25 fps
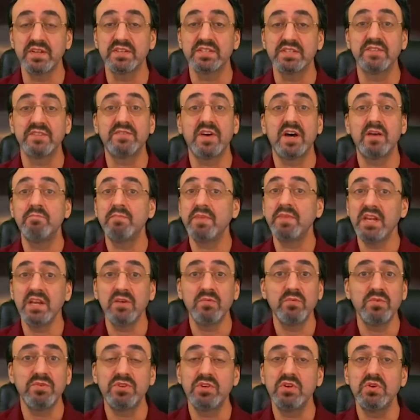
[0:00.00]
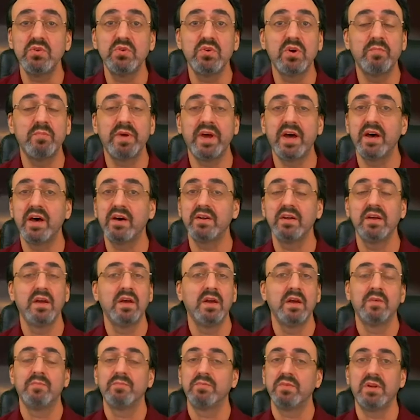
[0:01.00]
If I'm meeting with you about,
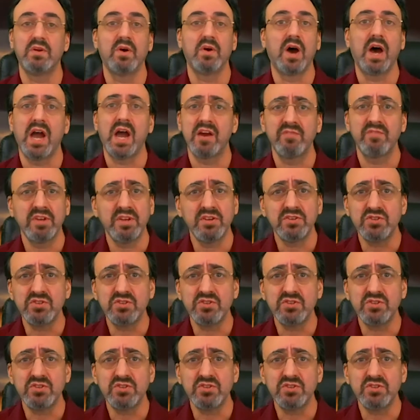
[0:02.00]
hiring